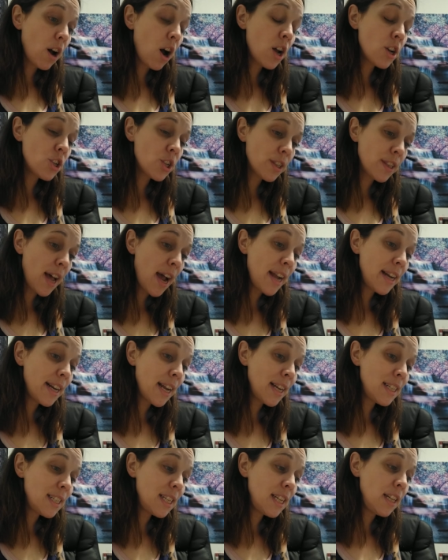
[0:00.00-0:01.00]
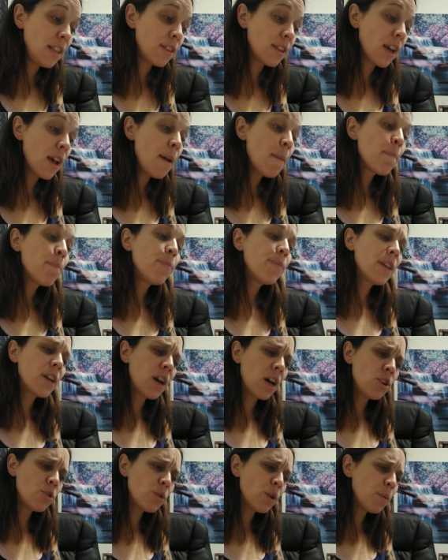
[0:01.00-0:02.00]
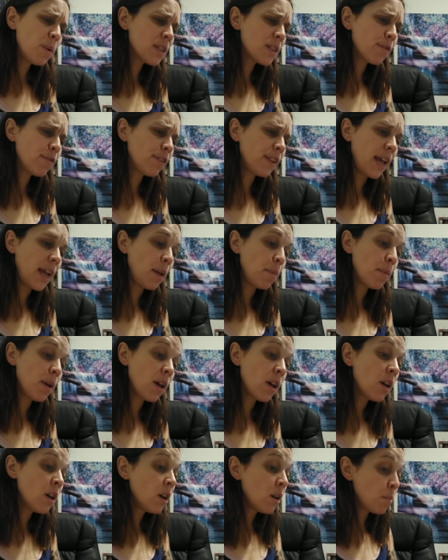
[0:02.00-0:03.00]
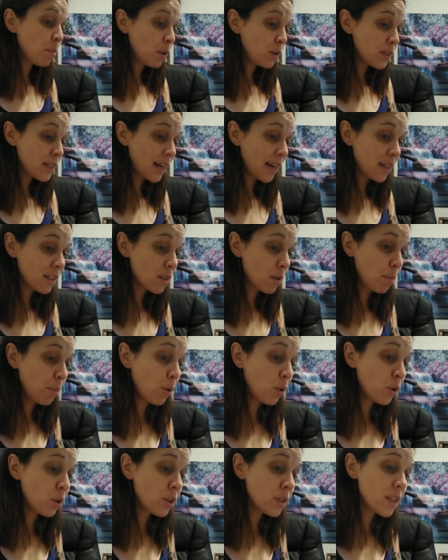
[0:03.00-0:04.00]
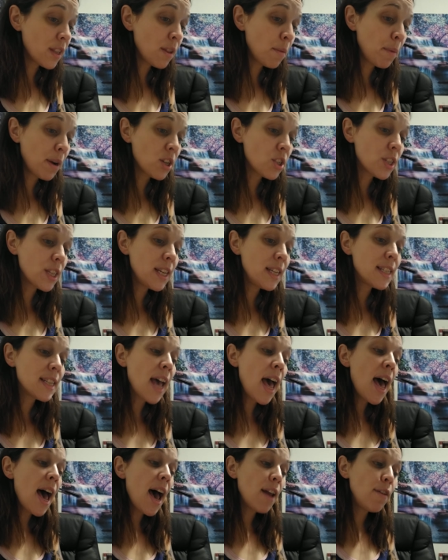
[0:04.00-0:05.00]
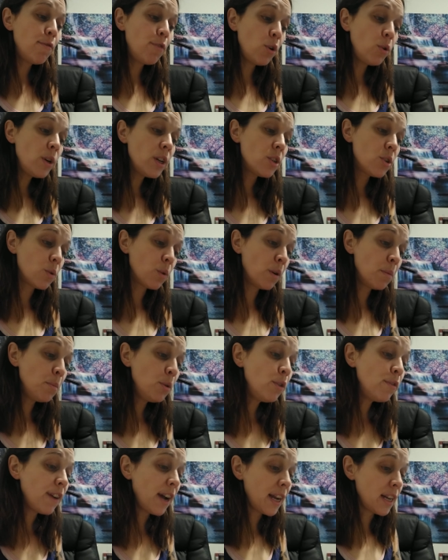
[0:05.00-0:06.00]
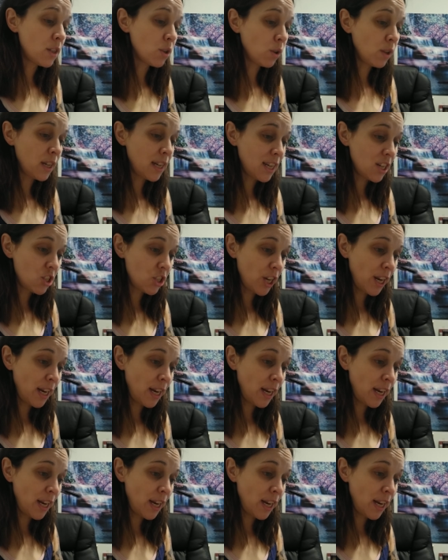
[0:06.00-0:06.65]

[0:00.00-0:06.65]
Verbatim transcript: on July 19th, the country was aflame. Mossadegh's supporters in the Majlis had voted to remove Ayatollah